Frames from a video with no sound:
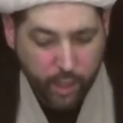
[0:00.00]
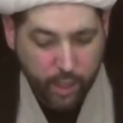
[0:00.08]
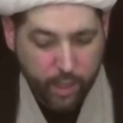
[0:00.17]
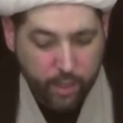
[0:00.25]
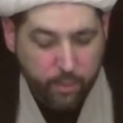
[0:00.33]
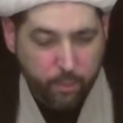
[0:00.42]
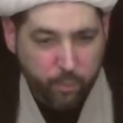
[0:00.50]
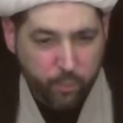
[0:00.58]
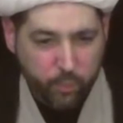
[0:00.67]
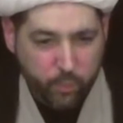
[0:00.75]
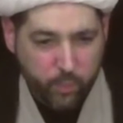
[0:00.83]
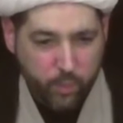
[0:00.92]
And
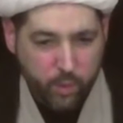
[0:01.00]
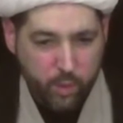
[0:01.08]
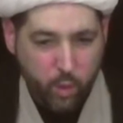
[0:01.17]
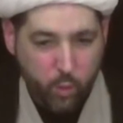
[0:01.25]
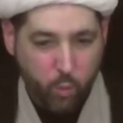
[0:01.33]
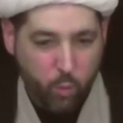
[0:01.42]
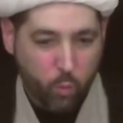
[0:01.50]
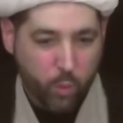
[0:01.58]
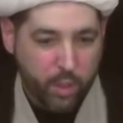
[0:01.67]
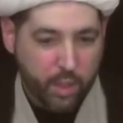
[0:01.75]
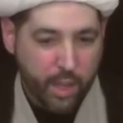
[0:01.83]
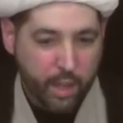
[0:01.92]
so
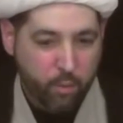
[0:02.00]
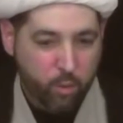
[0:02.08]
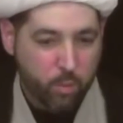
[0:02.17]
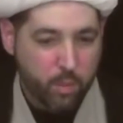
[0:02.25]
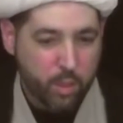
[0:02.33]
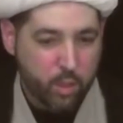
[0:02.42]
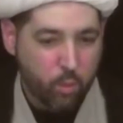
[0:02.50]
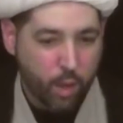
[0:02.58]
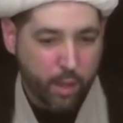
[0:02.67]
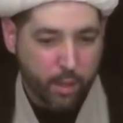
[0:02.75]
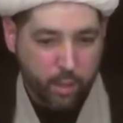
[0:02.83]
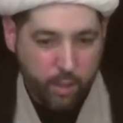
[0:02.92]
we gain from this
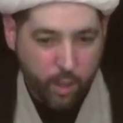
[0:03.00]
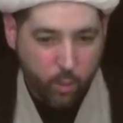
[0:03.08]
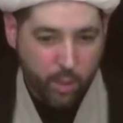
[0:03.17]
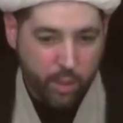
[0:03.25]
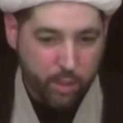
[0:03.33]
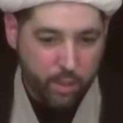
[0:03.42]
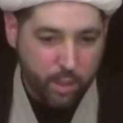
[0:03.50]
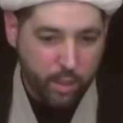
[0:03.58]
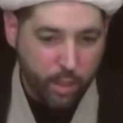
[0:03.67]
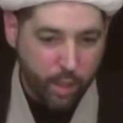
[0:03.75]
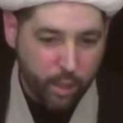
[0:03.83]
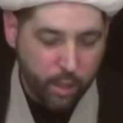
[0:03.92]
right here that we can see
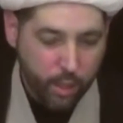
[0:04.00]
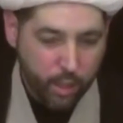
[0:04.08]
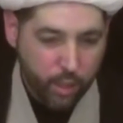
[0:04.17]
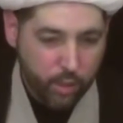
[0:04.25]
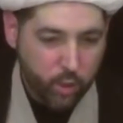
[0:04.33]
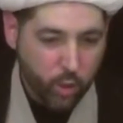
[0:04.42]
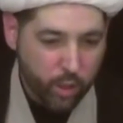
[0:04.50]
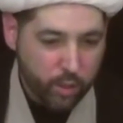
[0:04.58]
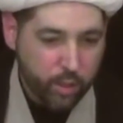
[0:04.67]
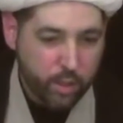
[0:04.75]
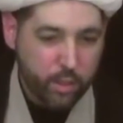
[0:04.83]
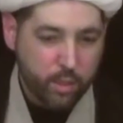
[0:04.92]
that
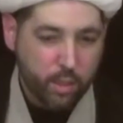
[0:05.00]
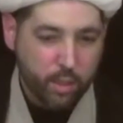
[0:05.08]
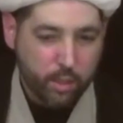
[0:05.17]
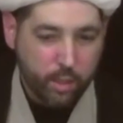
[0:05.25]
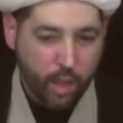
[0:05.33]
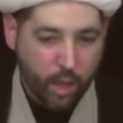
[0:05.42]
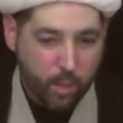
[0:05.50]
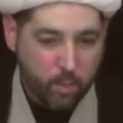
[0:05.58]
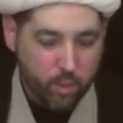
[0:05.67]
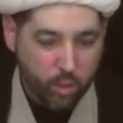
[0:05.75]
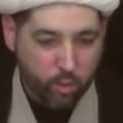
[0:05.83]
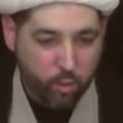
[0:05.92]
during these
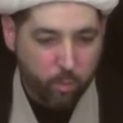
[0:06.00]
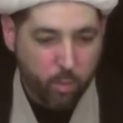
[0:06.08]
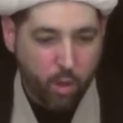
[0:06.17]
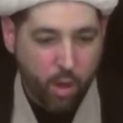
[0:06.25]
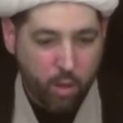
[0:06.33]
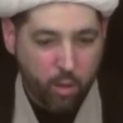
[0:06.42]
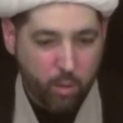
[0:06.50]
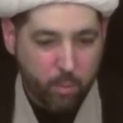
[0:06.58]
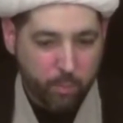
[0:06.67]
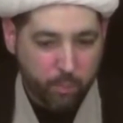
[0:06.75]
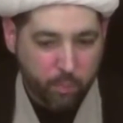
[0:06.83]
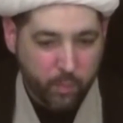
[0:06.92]
times of
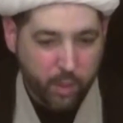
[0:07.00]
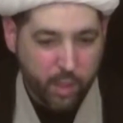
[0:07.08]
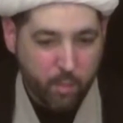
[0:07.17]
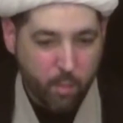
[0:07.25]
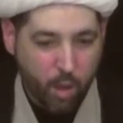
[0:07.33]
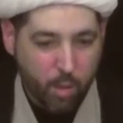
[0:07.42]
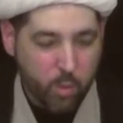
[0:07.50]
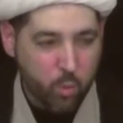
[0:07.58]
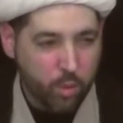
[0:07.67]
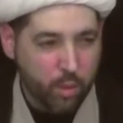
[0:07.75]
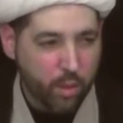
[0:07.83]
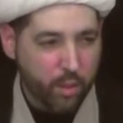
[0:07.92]
Muharram, the Imams
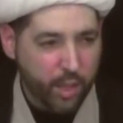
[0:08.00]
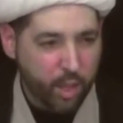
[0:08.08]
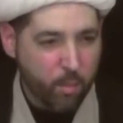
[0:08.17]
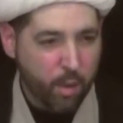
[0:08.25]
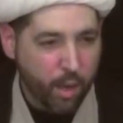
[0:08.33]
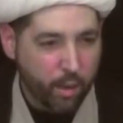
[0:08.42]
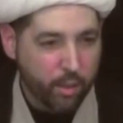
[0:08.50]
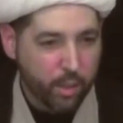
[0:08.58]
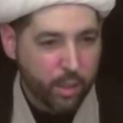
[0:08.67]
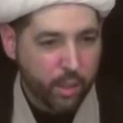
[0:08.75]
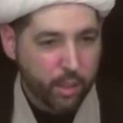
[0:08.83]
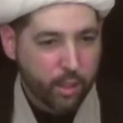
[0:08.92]
would think
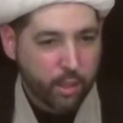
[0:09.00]
about